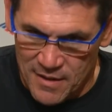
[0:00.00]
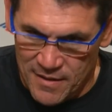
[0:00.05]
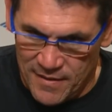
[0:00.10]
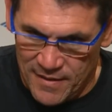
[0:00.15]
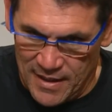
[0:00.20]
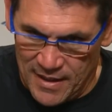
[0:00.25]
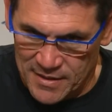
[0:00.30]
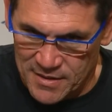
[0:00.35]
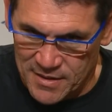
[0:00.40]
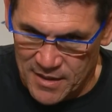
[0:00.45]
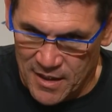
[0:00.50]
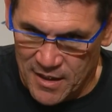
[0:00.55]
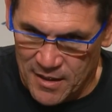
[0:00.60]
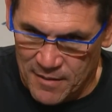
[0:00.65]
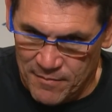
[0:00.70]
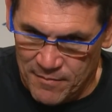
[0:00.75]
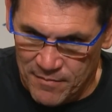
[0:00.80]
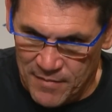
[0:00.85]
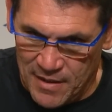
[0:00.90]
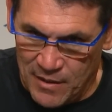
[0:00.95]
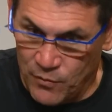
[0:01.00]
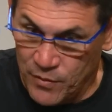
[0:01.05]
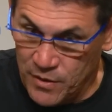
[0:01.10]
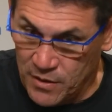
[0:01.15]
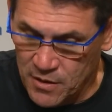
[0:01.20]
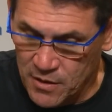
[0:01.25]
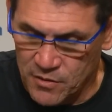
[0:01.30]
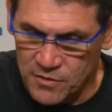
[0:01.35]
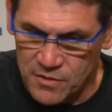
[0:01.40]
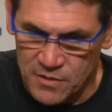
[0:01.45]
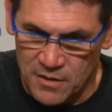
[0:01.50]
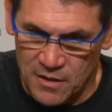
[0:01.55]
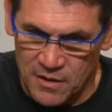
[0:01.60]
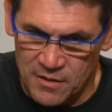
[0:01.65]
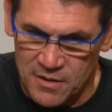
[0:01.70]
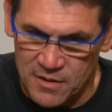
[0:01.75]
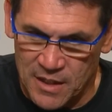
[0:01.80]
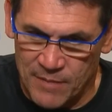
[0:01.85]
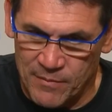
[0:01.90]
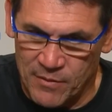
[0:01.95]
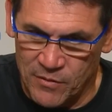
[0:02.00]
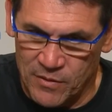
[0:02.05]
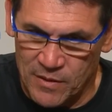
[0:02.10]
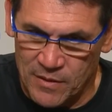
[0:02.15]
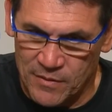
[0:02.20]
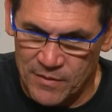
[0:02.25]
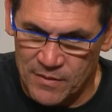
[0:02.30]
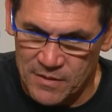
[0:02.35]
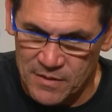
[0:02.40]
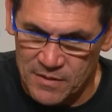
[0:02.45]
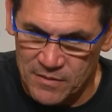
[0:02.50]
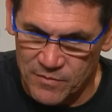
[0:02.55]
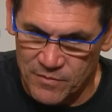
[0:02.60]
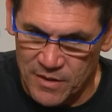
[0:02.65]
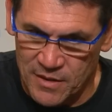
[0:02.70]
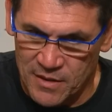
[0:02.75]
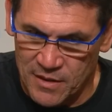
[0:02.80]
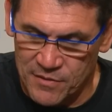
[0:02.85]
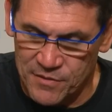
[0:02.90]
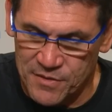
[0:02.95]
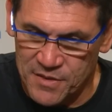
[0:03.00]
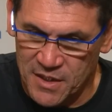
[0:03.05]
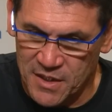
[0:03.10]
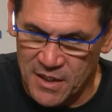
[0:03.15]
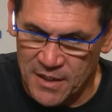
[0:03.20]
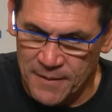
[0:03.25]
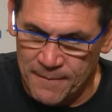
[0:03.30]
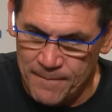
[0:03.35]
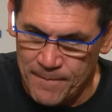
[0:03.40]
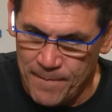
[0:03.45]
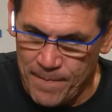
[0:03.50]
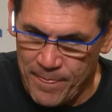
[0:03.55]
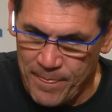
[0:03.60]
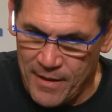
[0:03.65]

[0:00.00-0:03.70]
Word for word: that um, that we coached a long time ago when I was with another team,